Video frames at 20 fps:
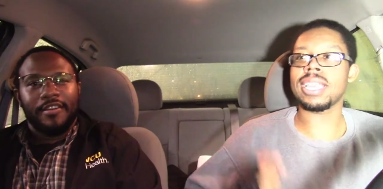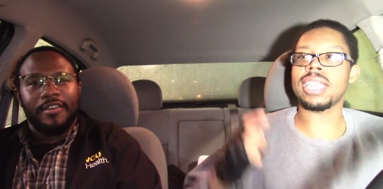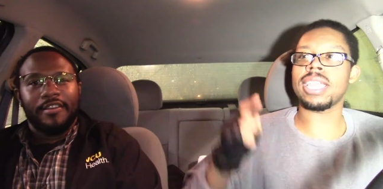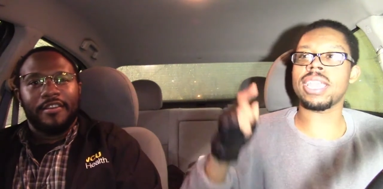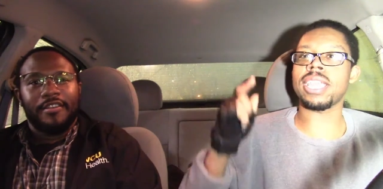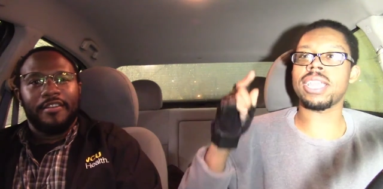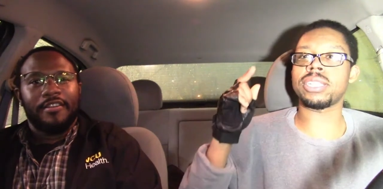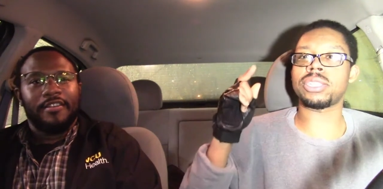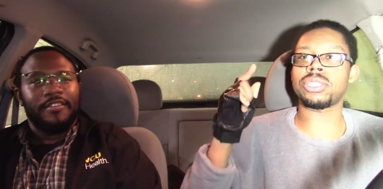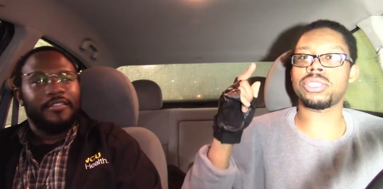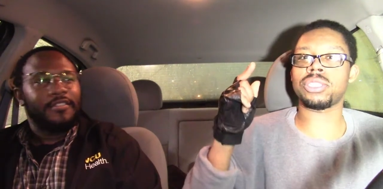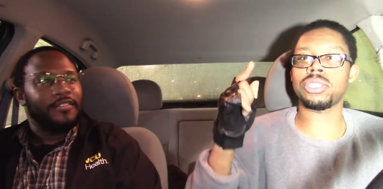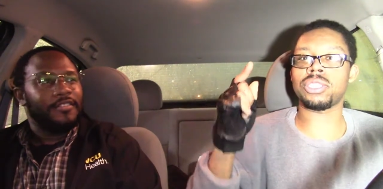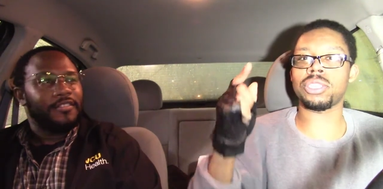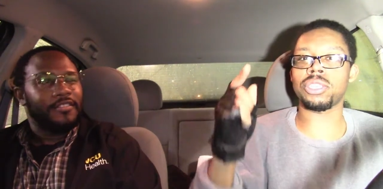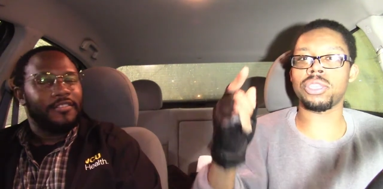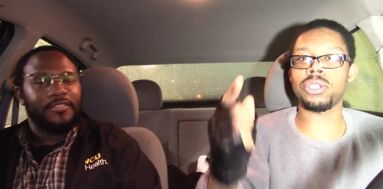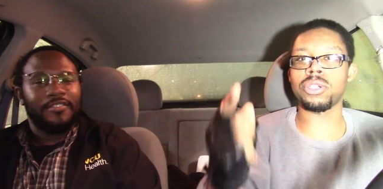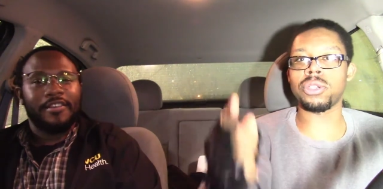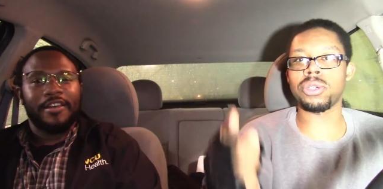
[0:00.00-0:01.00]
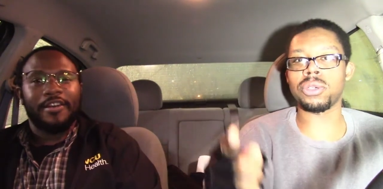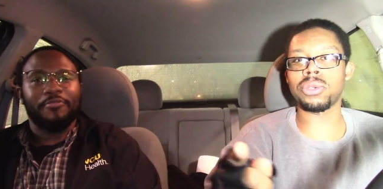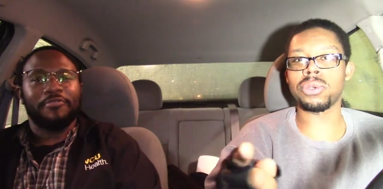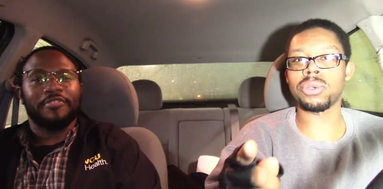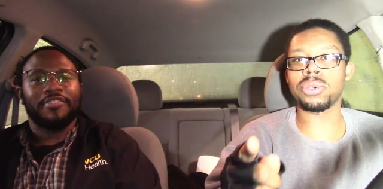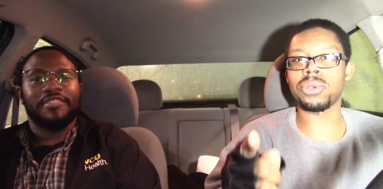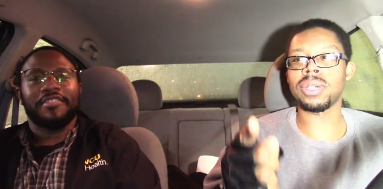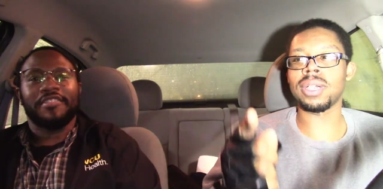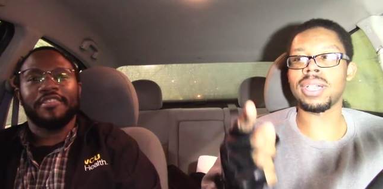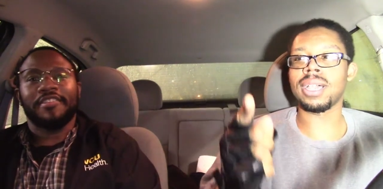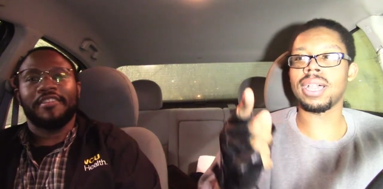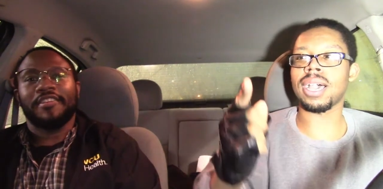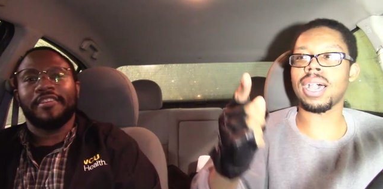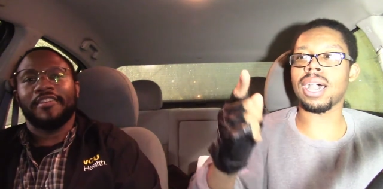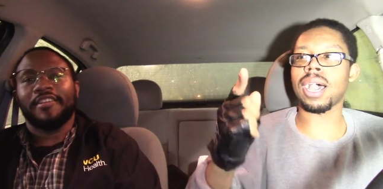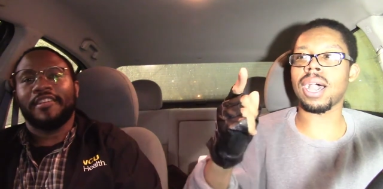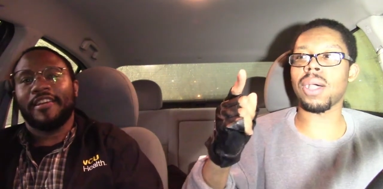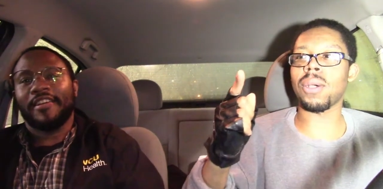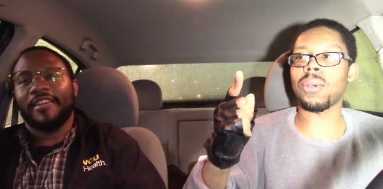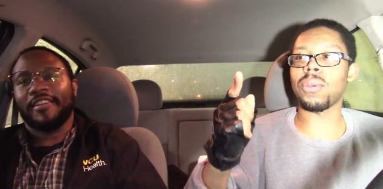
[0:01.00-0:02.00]
Speaker 1: It's you. I was sitting there
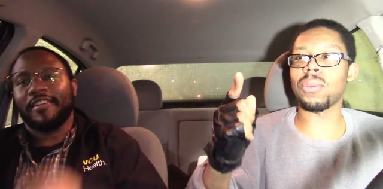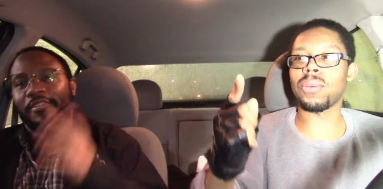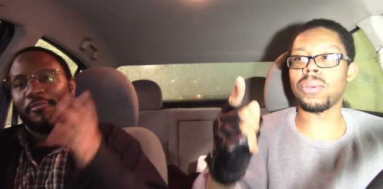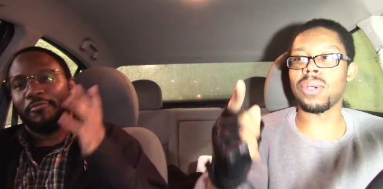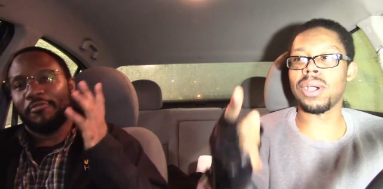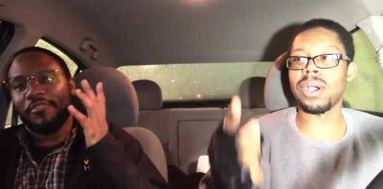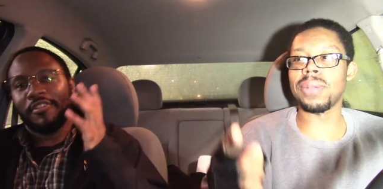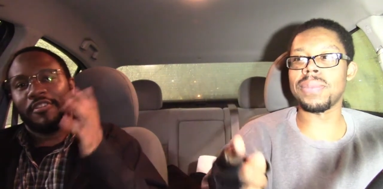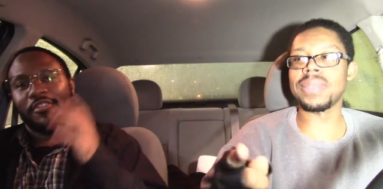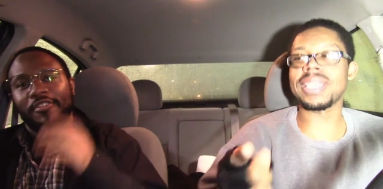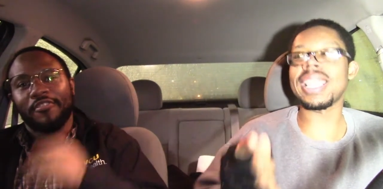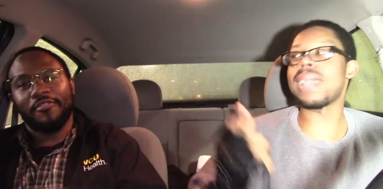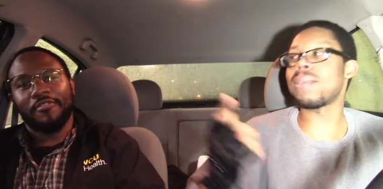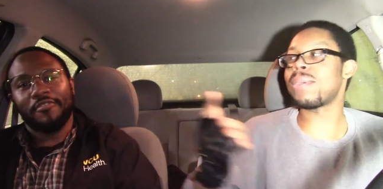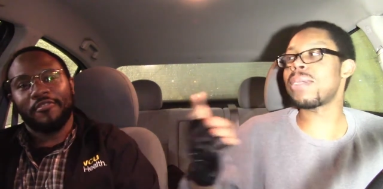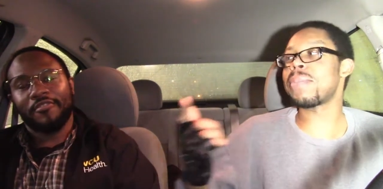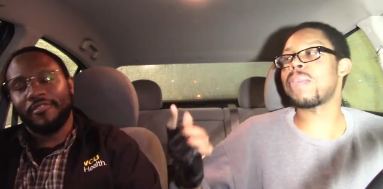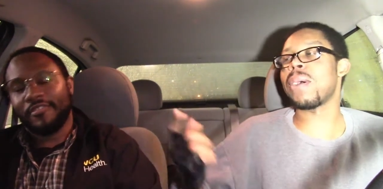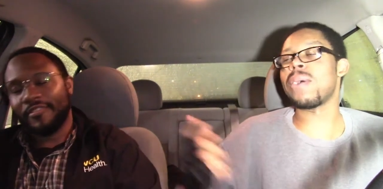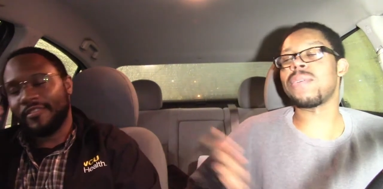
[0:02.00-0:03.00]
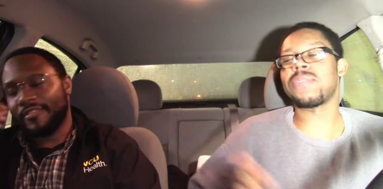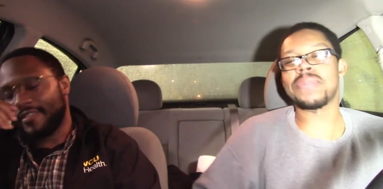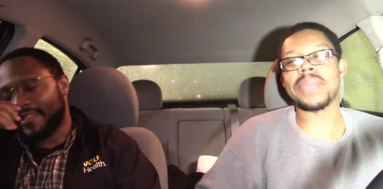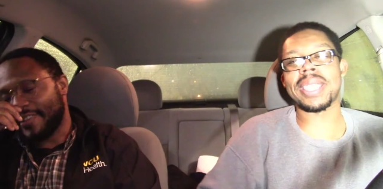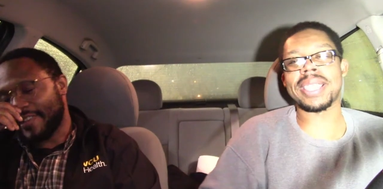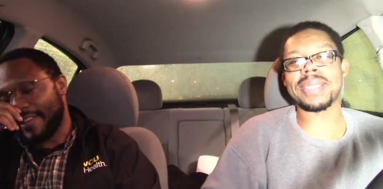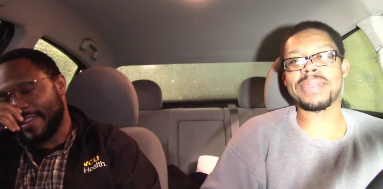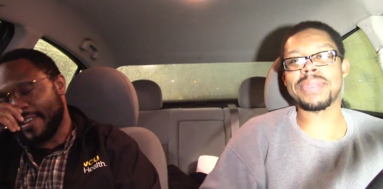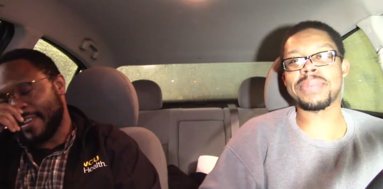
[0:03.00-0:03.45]
like, We Yeah, we both made.